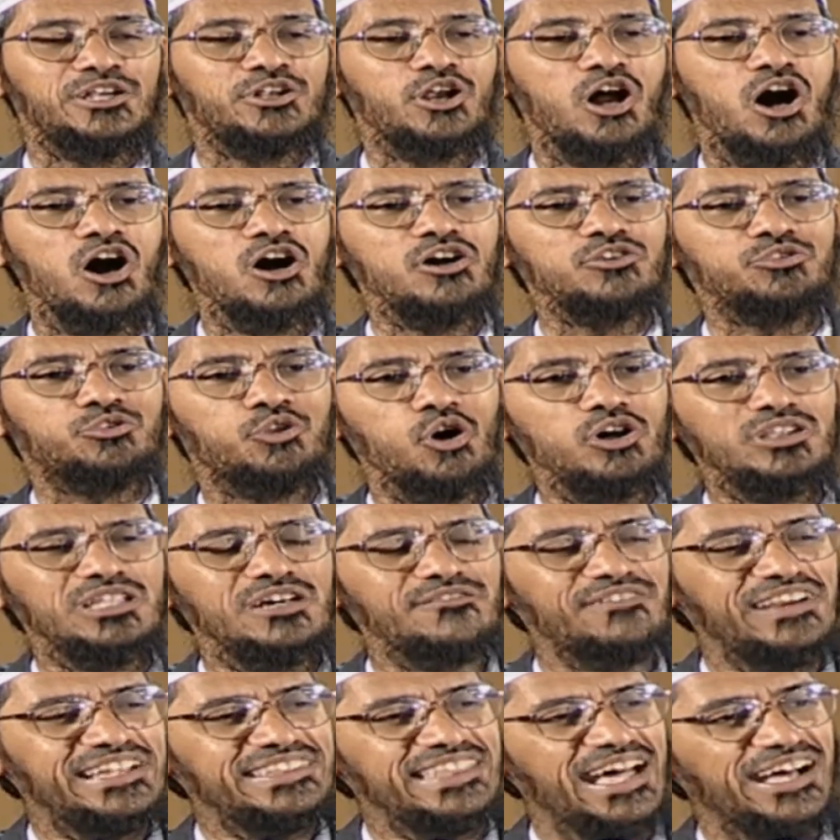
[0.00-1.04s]
Now, though the
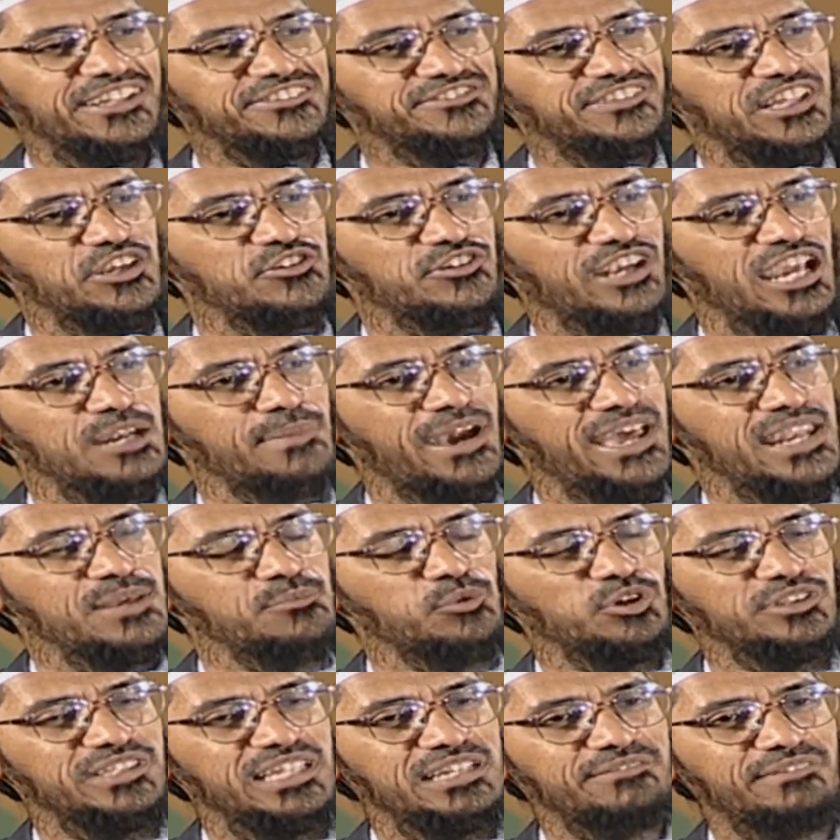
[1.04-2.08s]
Vedas say you can marry
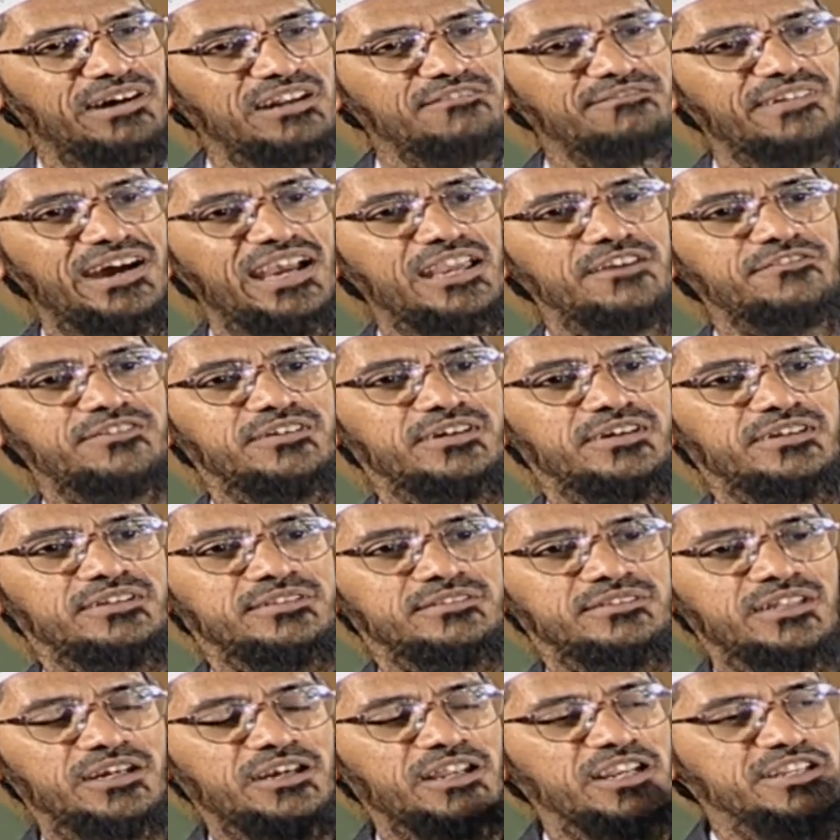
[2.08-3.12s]
more than one wife,
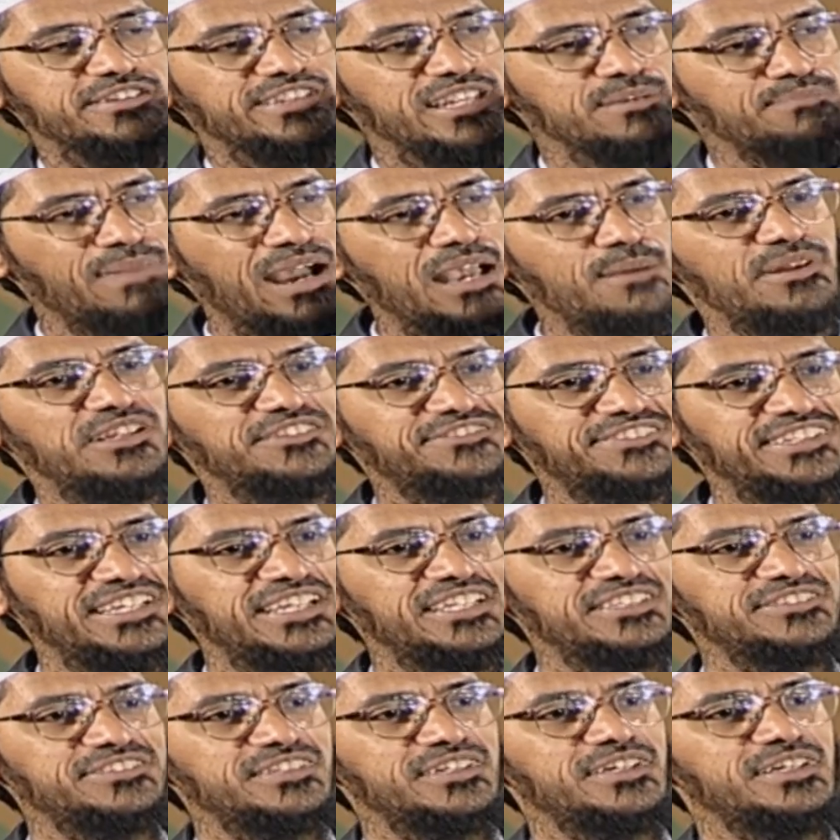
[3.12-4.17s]
the Christian Bible
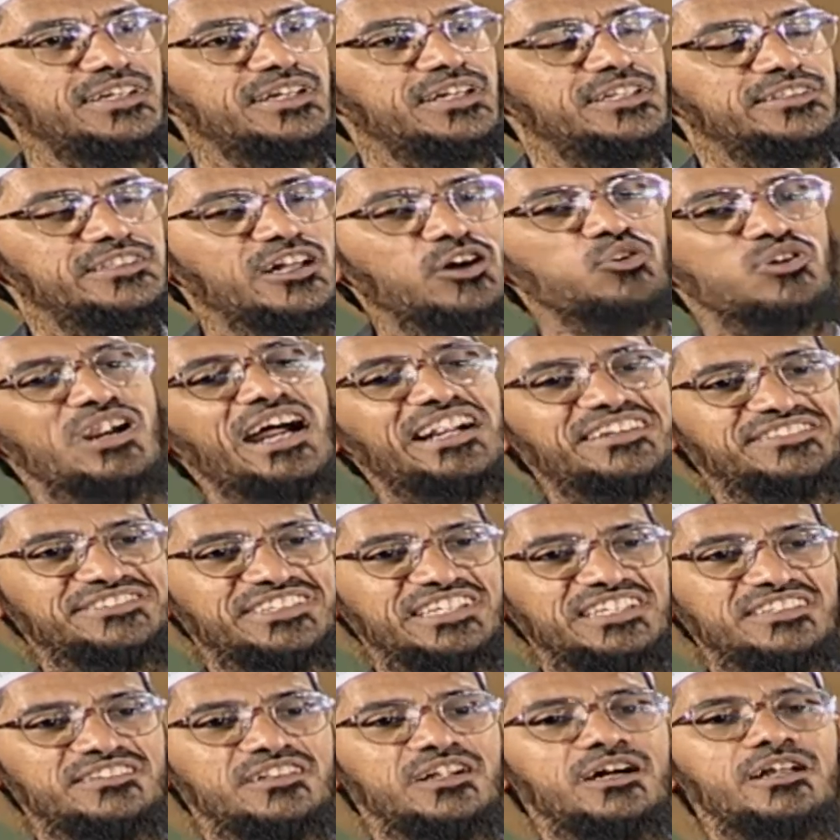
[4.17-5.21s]
says, the Quran
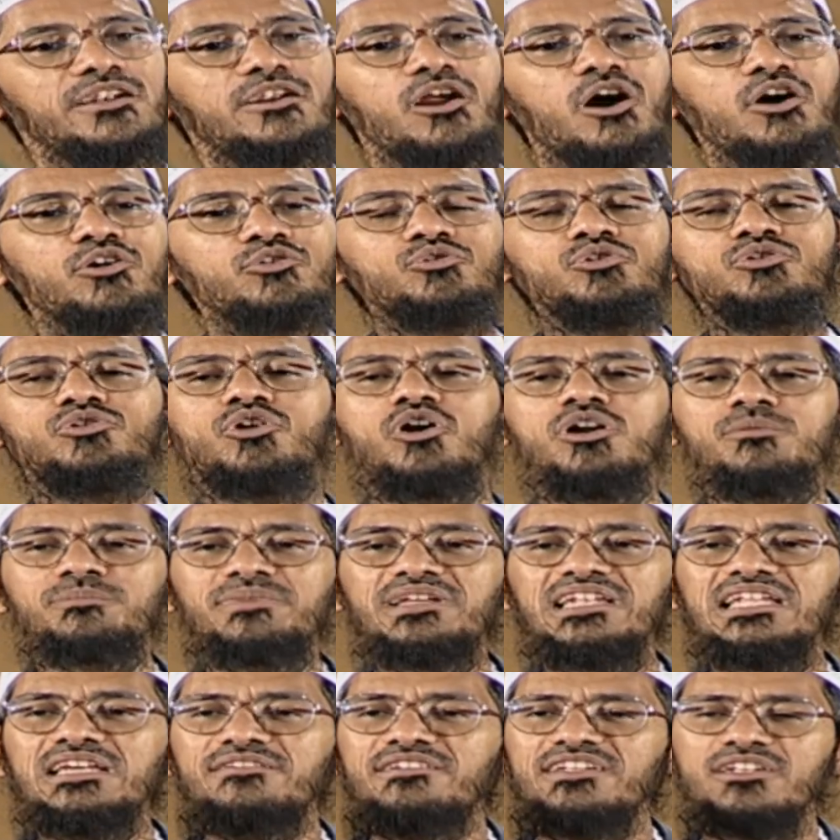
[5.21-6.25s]
says. Now, you don't
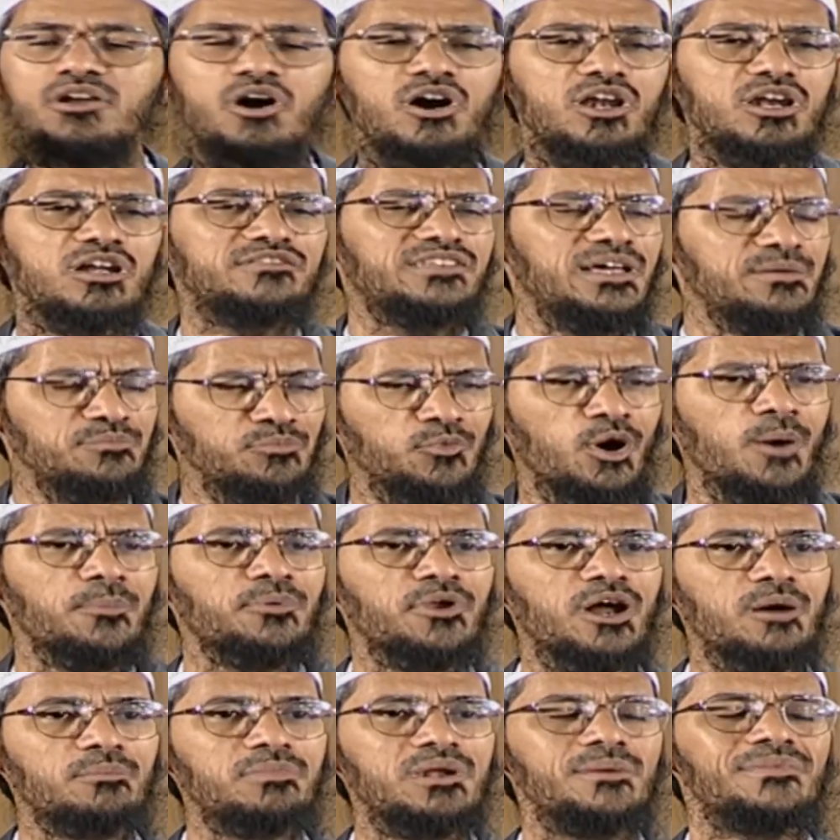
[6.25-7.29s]
believe in all of them, no
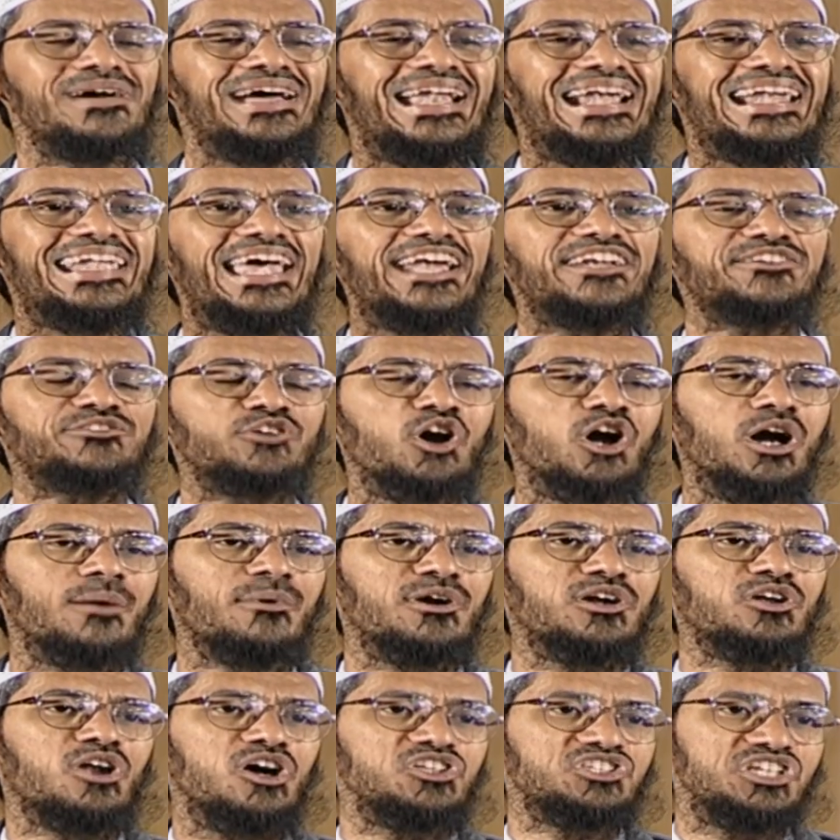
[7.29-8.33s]
problem. Let's talk
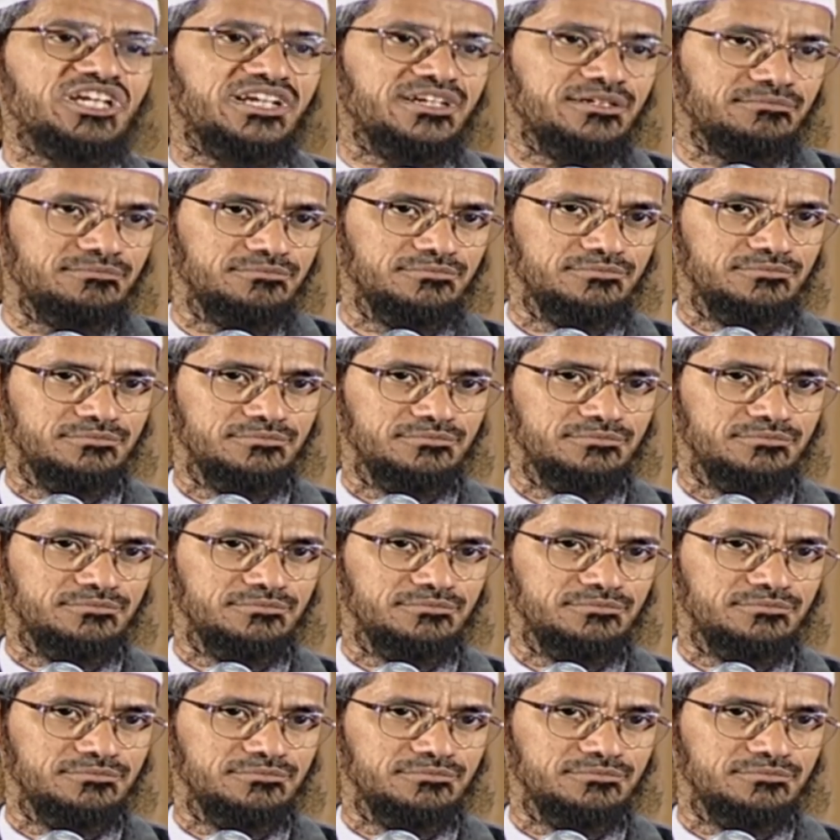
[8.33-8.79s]
about logic.